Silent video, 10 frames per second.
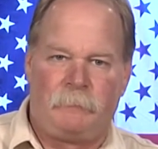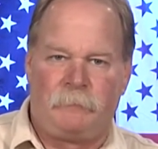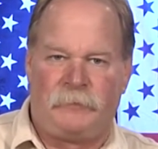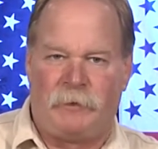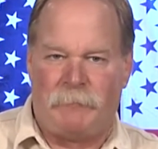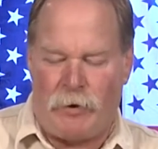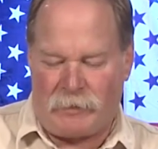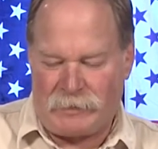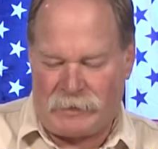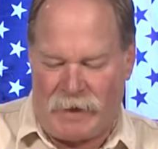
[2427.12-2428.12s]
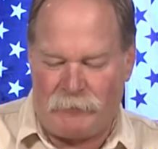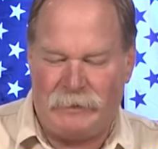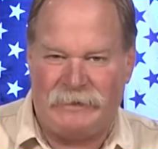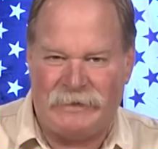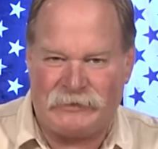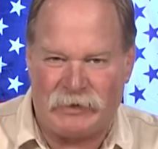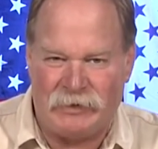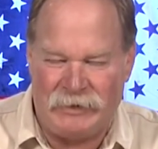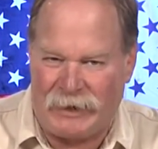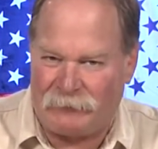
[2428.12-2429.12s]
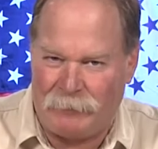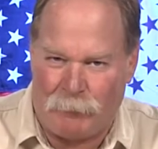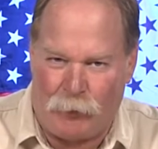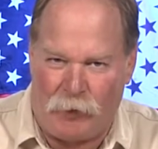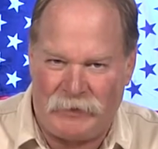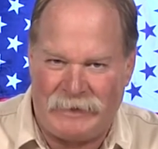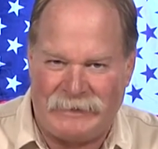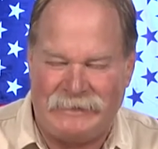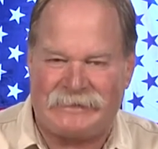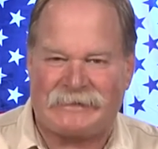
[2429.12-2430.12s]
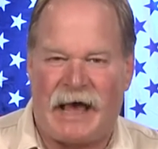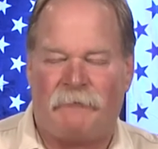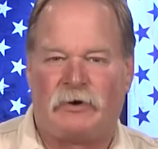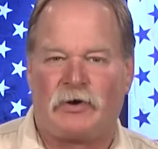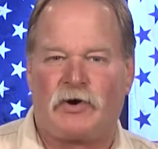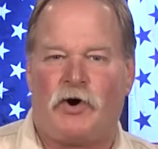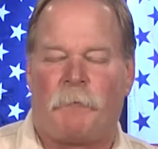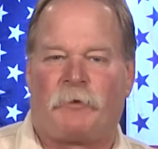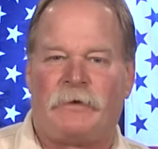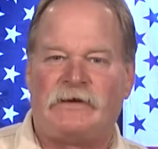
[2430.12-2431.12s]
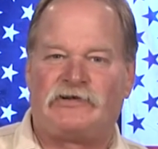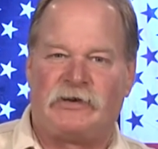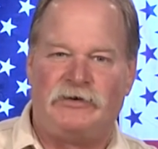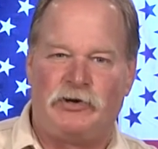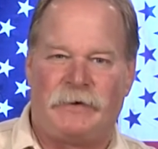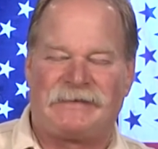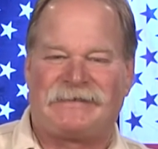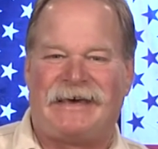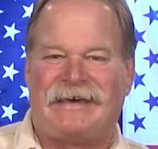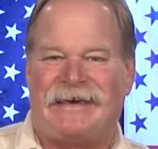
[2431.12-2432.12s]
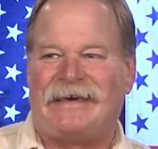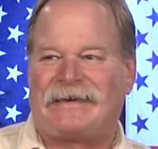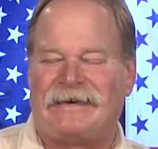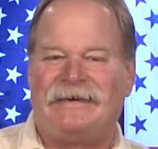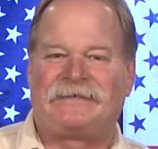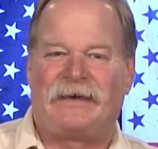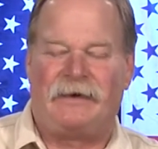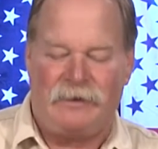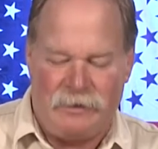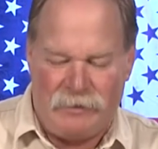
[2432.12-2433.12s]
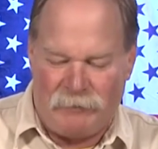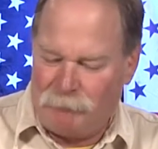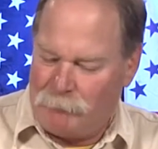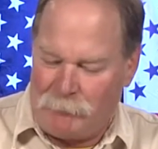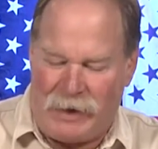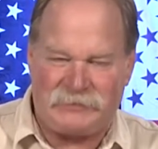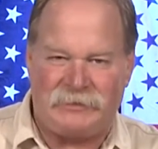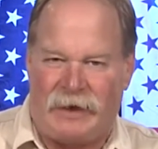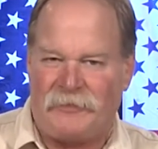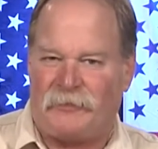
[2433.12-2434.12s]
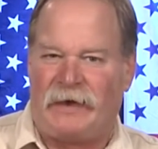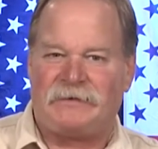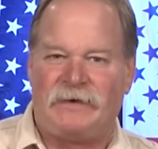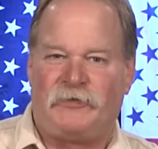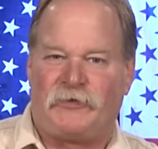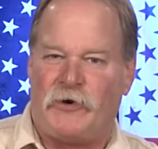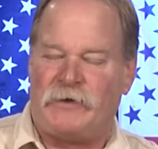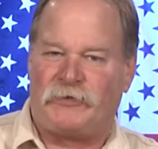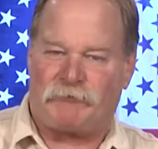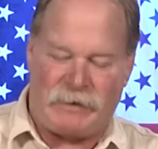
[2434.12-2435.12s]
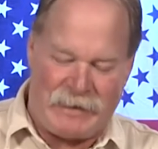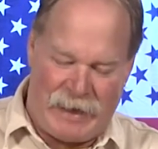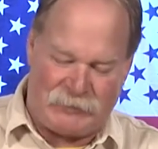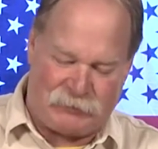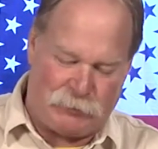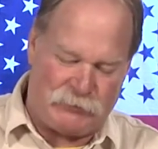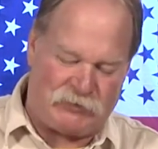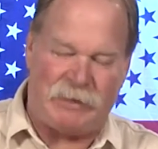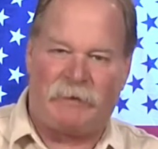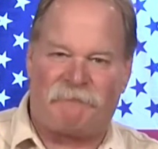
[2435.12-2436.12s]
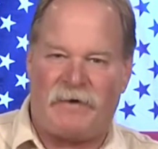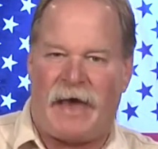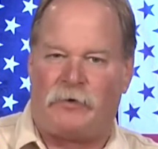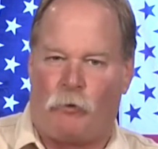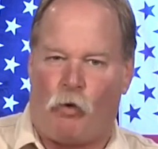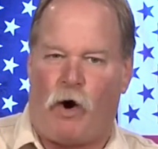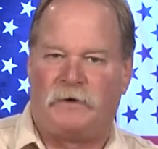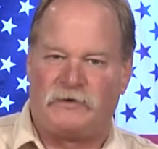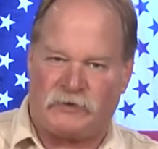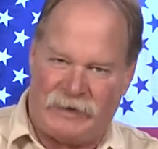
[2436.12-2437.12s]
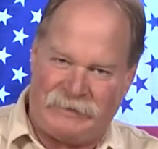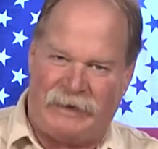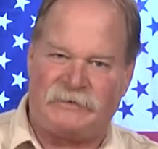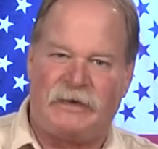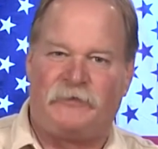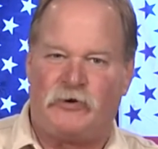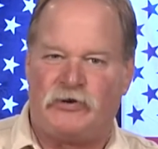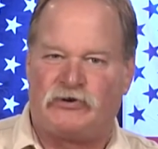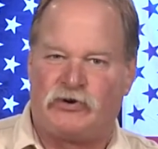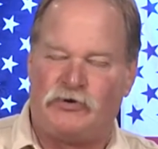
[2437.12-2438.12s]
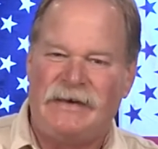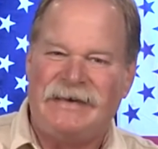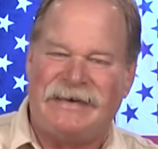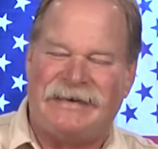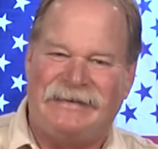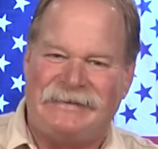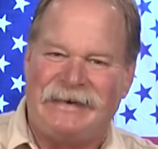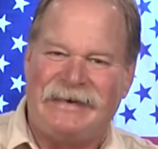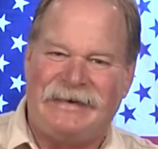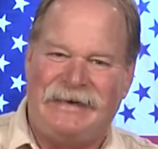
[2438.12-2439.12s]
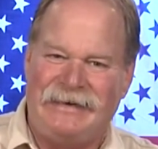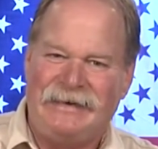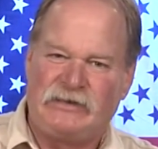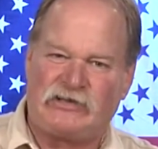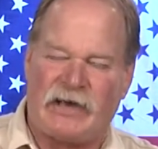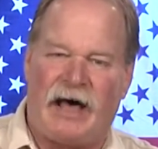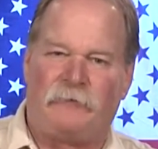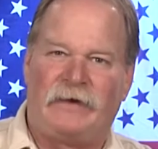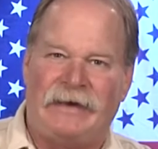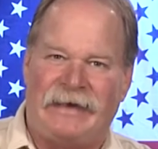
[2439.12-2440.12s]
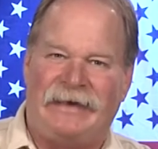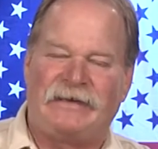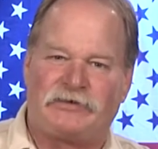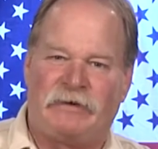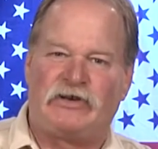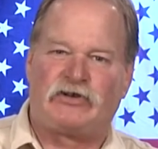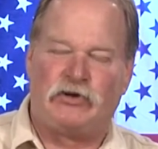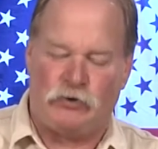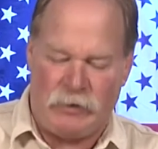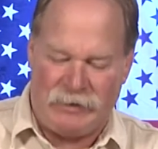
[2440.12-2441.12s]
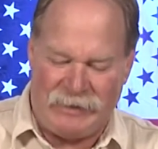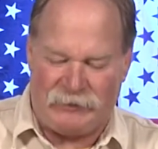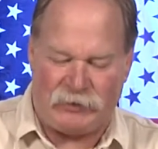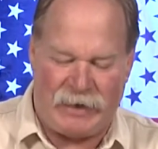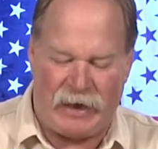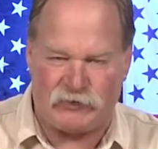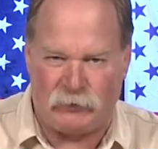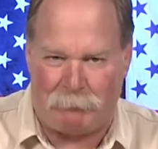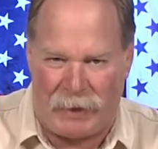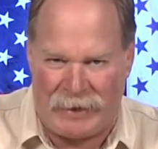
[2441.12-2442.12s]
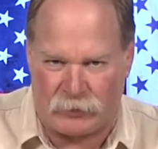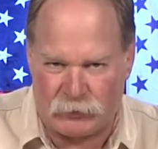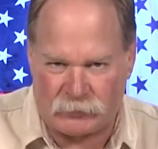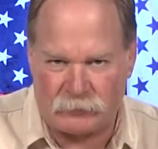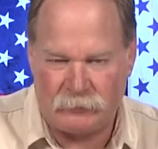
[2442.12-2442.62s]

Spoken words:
The American government is nothing more than an insolvent corporation. USA Inc. is March 9th, 1933, as Louis T. McFadden warned us in 1932, is insolvent, answering to international bankers.